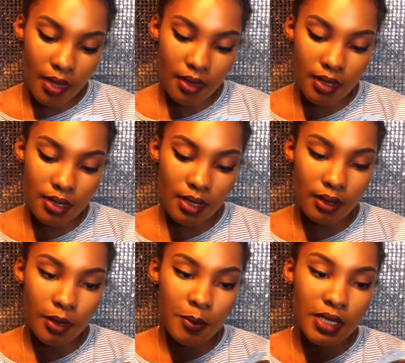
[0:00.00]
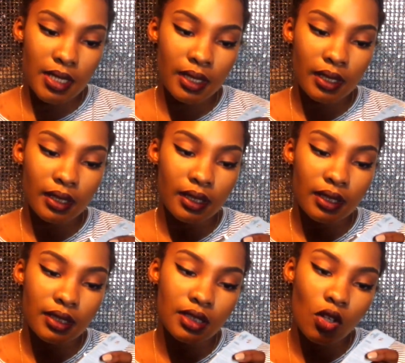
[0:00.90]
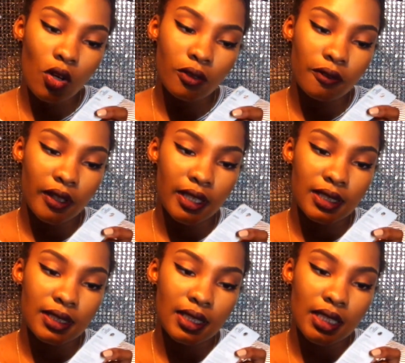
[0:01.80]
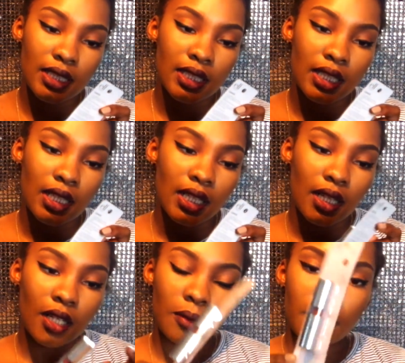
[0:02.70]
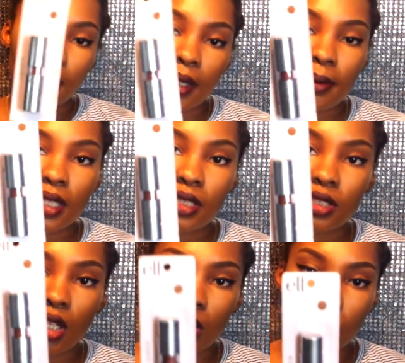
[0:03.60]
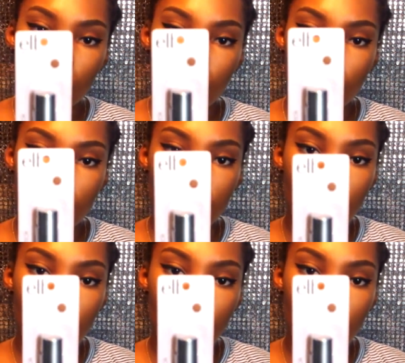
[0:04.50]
this lipstick. It's called Fantasy. I paid $1 for this